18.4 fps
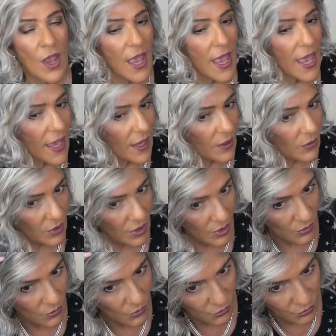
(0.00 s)
and
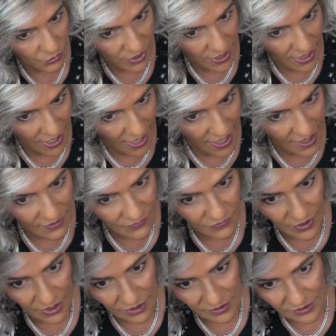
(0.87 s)
we
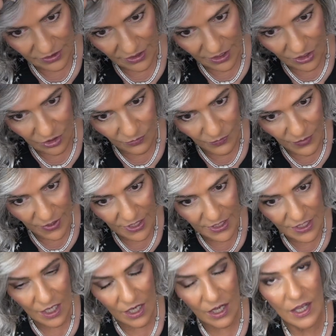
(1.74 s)
have a little
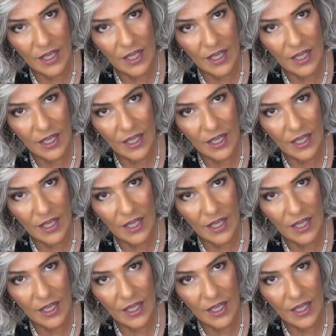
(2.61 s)
bit,